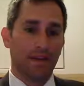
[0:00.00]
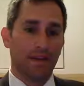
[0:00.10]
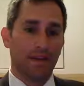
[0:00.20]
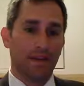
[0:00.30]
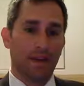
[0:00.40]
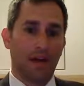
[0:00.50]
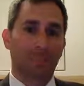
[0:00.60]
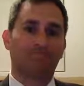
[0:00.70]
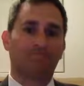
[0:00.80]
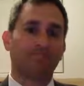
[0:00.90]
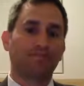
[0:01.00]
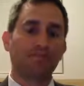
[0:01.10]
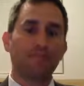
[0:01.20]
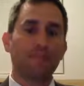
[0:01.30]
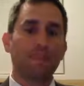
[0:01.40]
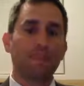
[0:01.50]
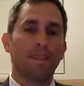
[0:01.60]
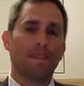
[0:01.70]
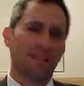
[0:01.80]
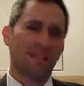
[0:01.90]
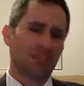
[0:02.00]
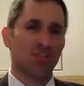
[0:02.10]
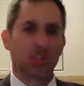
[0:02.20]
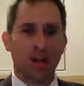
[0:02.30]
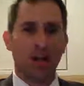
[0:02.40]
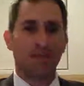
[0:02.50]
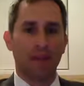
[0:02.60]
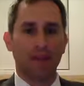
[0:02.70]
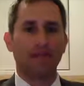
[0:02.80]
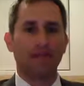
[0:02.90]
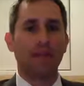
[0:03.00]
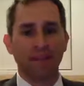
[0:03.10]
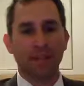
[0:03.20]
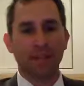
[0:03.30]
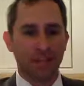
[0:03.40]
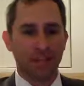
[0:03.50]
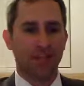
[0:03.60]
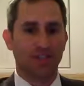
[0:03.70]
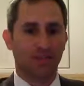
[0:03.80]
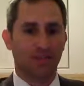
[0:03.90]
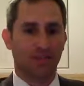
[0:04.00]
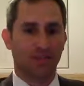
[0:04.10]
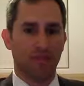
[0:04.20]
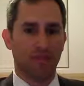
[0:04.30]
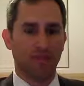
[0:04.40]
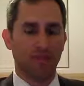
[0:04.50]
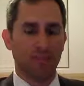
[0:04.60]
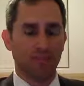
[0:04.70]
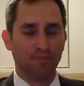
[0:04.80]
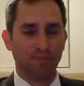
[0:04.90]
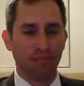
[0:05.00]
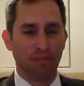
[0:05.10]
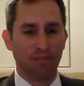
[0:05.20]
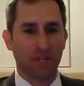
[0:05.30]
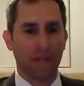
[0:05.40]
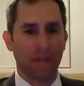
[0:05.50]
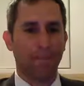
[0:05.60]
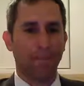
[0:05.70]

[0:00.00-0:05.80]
now, let's just talk about the implications of it for a moment. Okay.